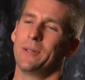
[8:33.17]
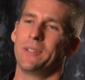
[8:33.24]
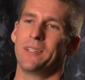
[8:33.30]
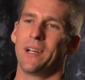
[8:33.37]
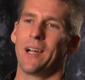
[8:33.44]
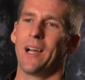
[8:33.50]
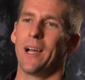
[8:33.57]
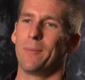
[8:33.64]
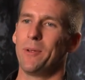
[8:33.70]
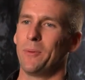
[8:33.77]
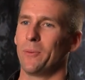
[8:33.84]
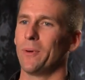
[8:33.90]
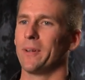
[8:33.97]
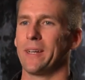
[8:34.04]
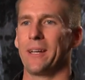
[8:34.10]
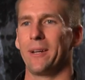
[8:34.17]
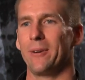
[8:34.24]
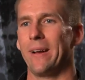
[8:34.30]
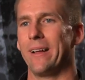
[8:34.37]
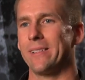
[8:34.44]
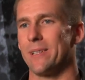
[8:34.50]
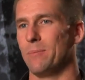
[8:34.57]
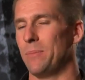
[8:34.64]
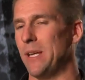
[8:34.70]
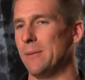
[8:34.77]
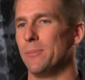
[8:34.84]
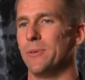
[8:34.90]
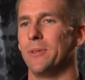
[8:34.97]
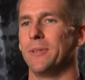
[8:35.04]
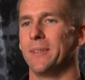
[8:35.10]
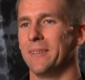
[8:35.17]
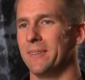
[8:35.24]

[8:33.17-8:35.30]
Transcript: a job and working around some people and,